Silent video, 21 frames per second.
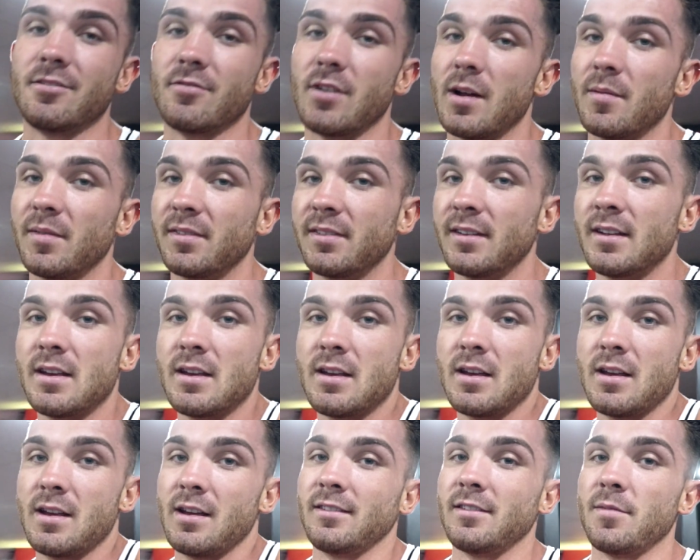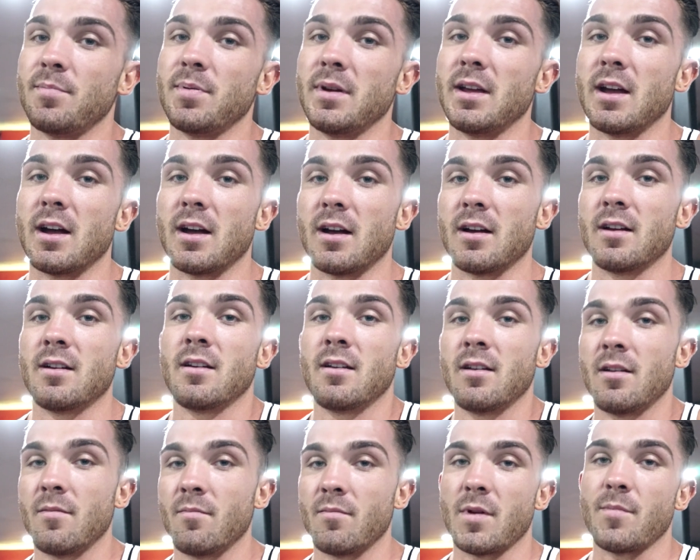reps, it's a PR,
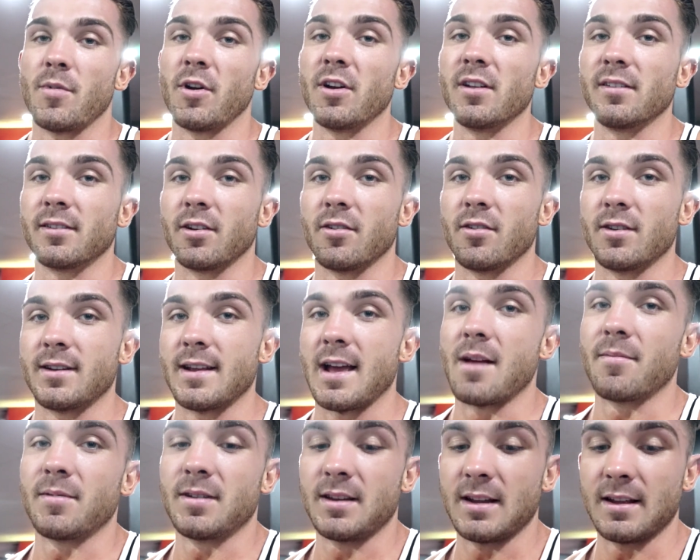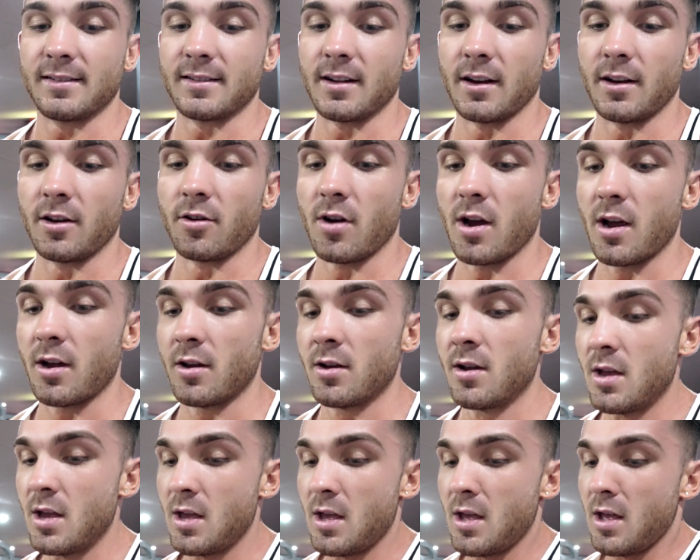my body's going to adapt, it's going to grow.
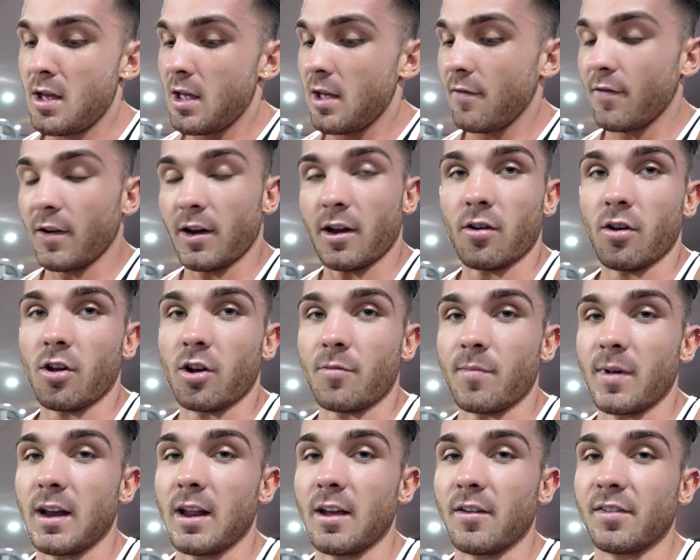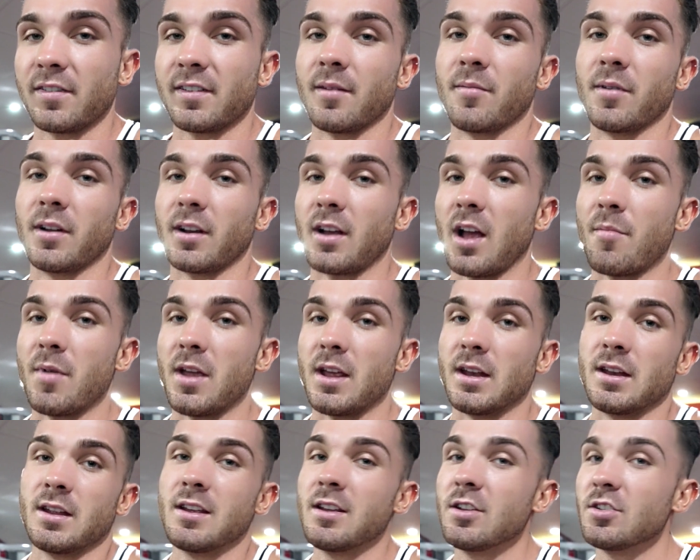If I don't log my lifts, I'm going to come
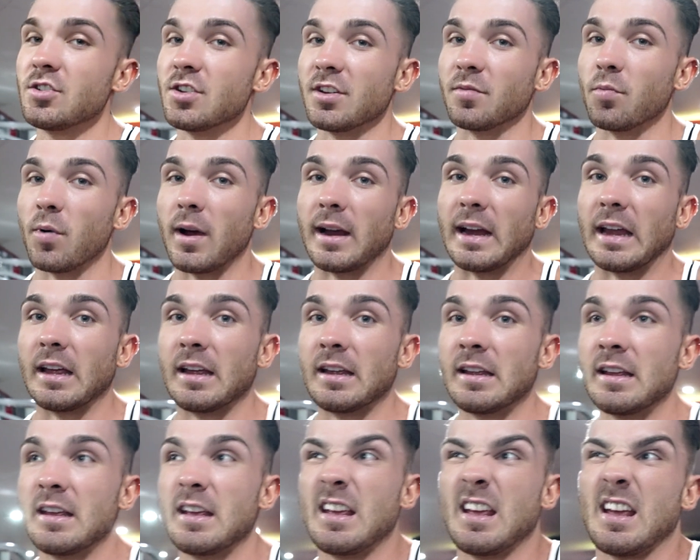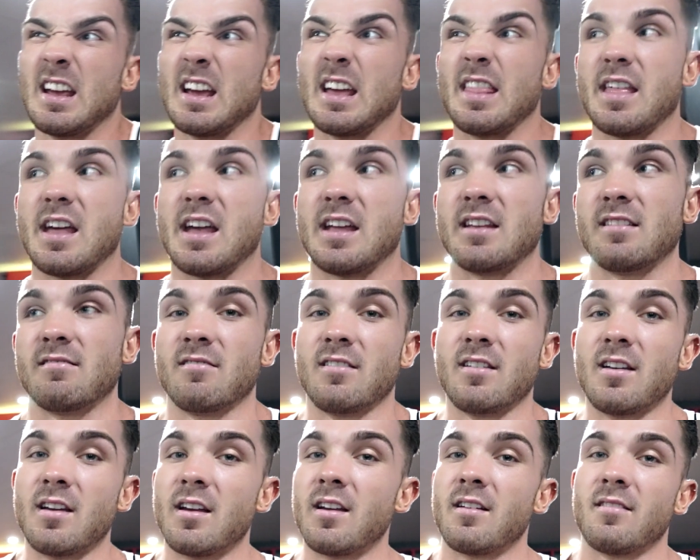in, just wing it, and then
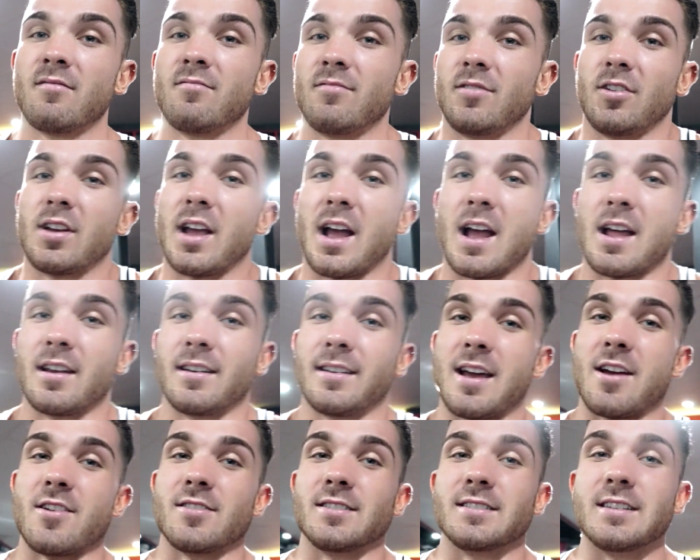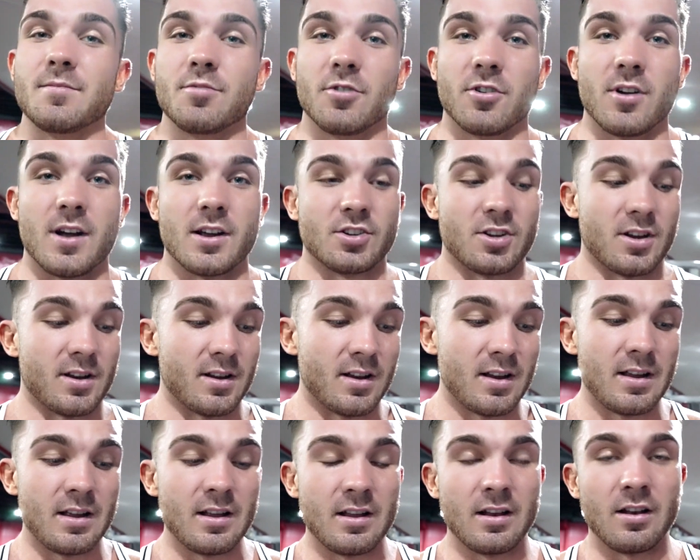you can't guarantee progression.
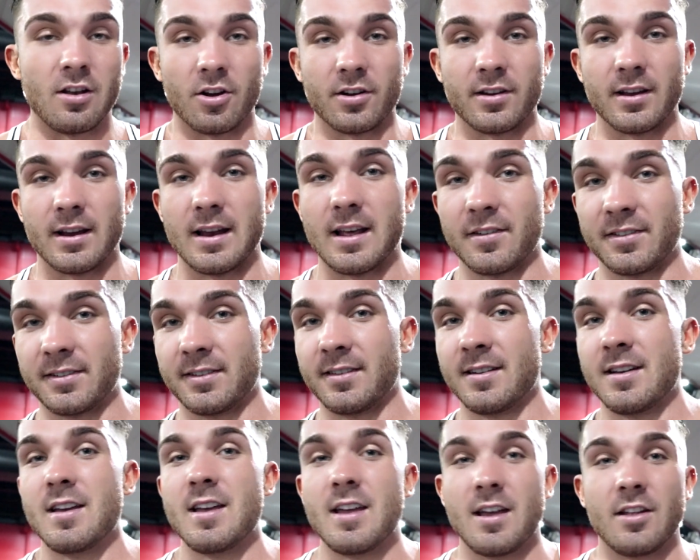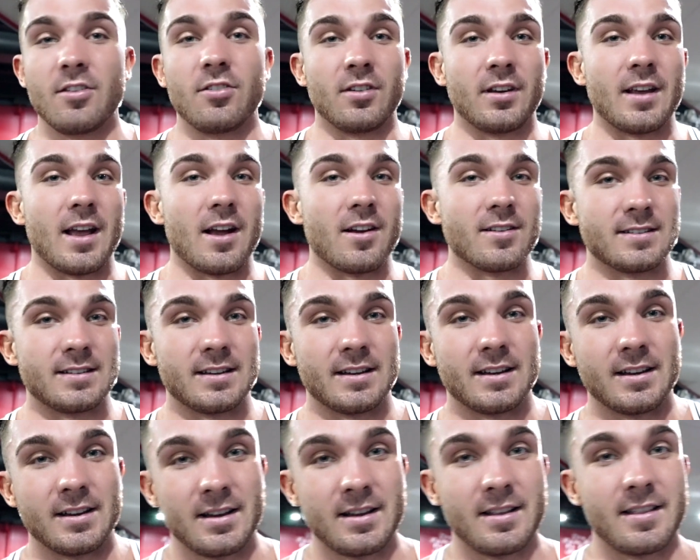Log your lifts, you can
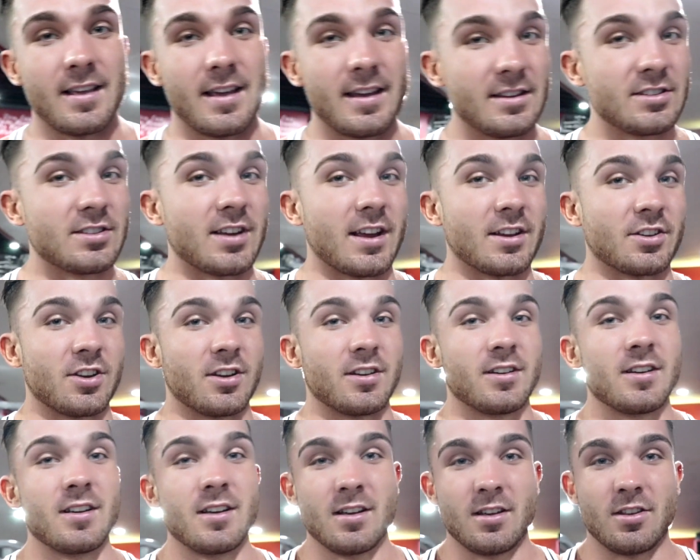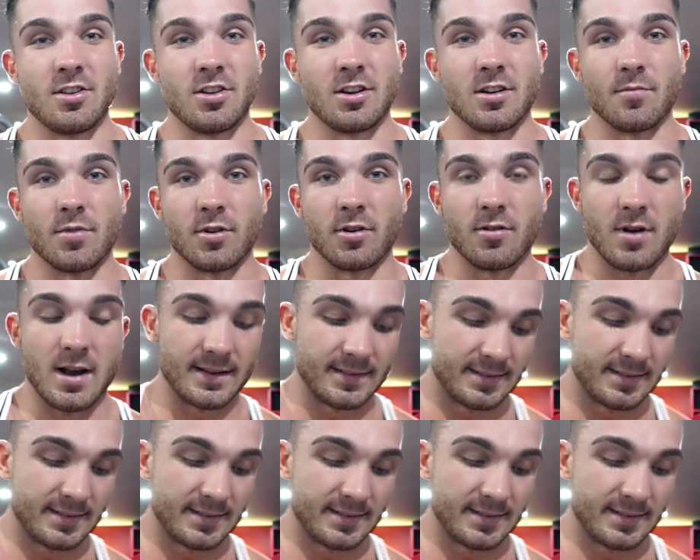guarantee that each session you can progress.